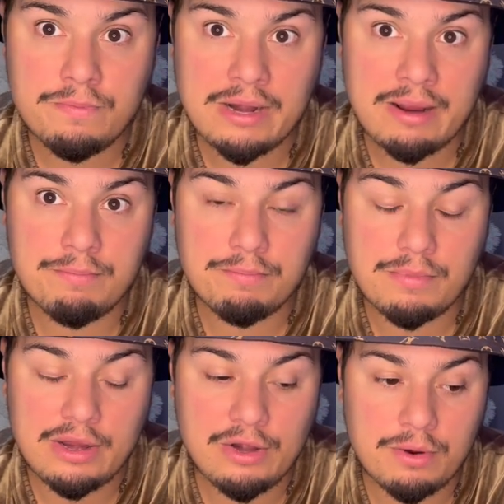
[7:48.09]
but I'm
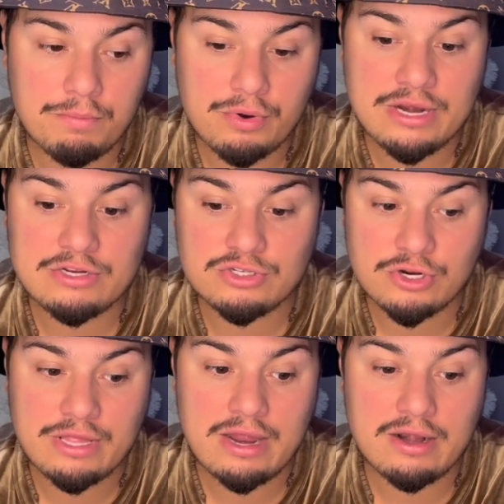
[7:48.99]
pretty sure
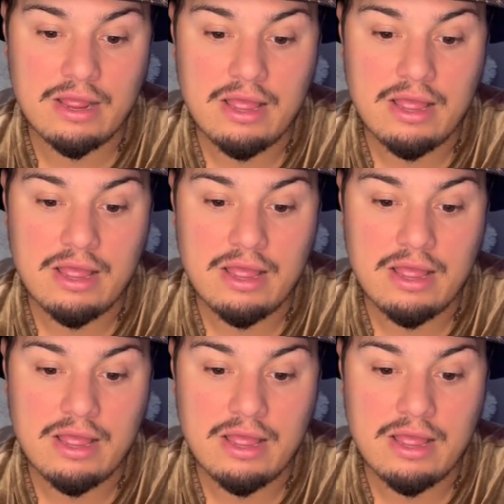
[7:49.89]
that